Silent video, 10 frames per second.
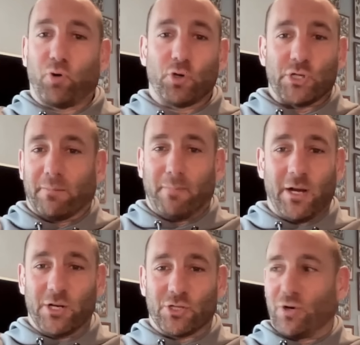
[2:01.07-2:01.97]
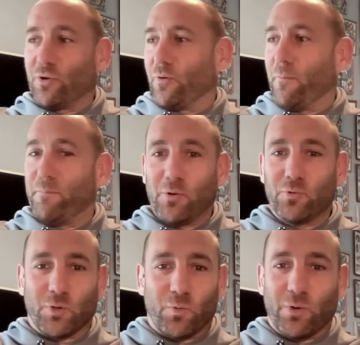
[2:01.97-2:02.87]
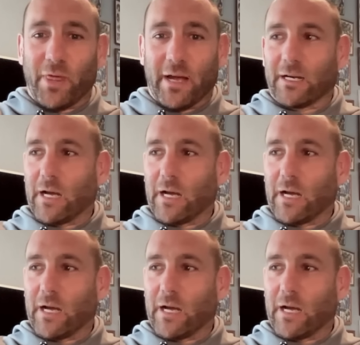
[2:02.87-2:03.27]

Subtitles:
project manager or a builder will then